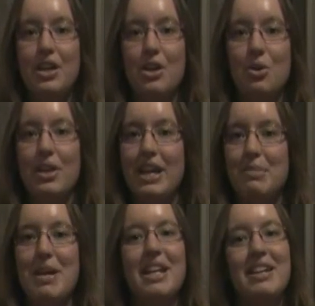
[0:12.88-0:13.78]

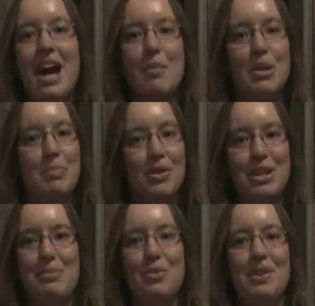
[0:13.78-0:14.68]
like many comic book
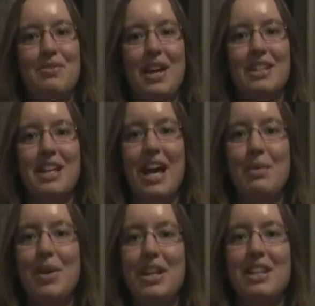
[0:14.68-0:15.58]
and movie fans, I
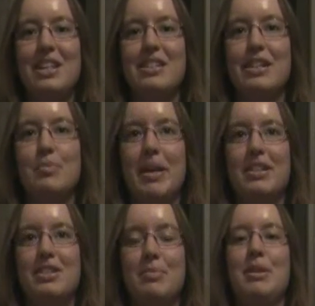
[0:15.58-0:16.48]
went in this
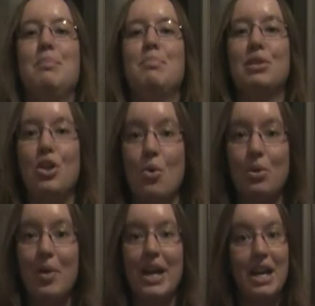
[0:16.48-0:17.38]
expected to be
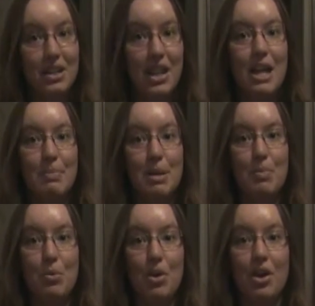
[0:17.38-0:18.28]
blown away, and a lot of
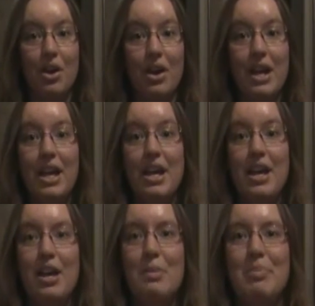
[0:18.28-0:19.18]
people were.
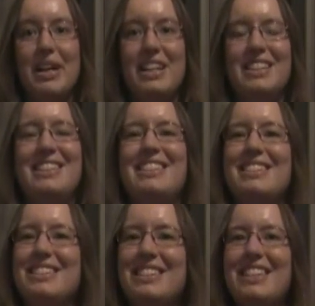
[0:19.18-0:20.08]
But
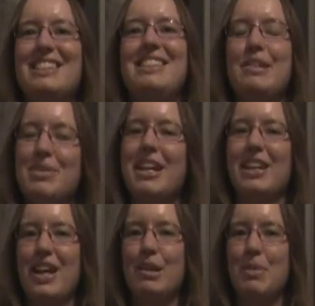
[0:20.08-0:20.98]
it seems like
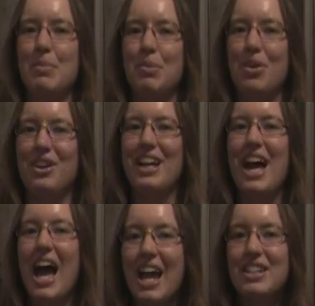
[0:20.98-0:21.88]
a lot of people were, and
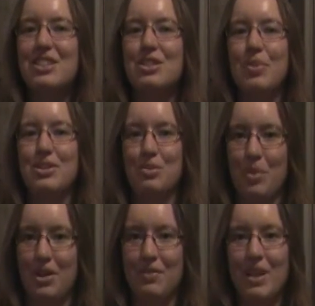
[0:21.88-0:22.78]
I just wasn't
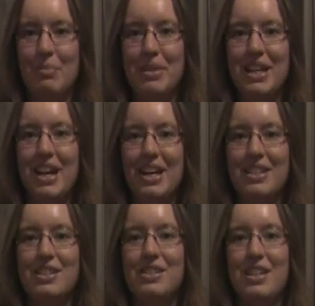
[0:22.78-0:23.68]
one of them
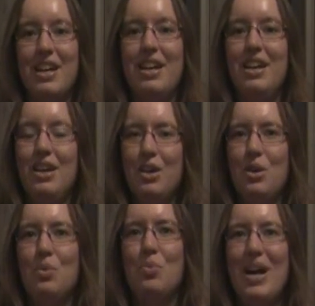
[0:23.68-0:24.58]
because,
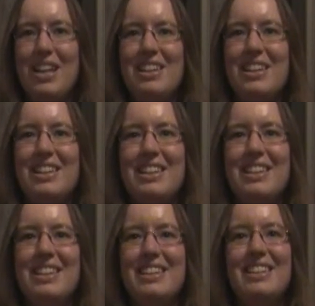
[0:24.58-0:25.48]

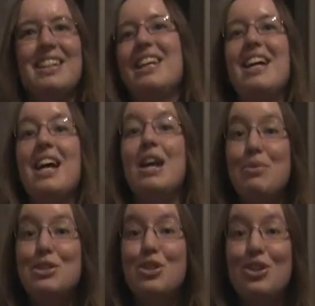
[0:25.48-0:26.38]
well, it
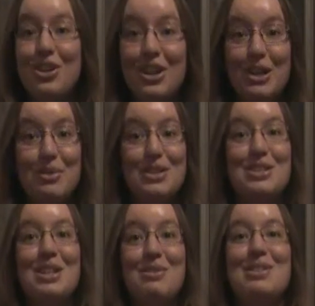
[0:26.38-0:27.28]
was good. It was